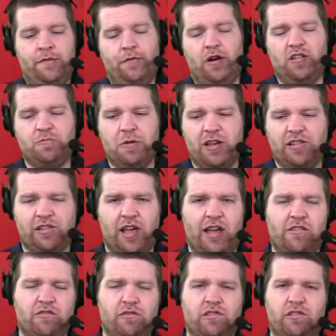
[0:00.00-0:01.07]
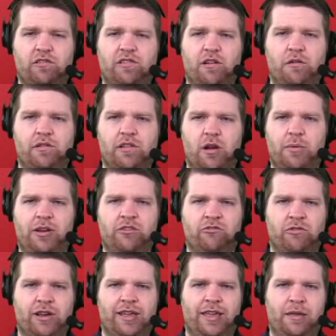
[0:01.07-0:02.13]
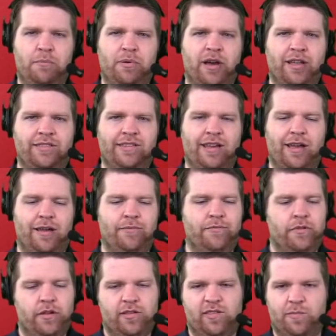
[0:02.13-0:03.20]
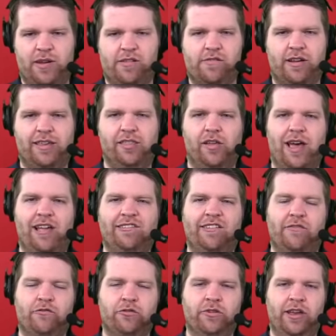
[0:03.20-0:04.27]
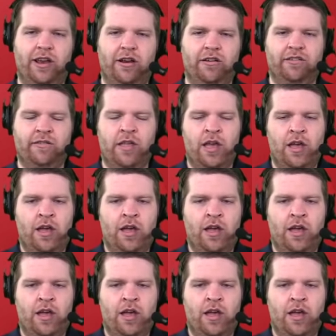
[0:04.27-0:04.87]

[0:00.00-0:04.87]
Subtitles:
First-place schedule, so it's always going to be tricky, but it's been tricky the last several years.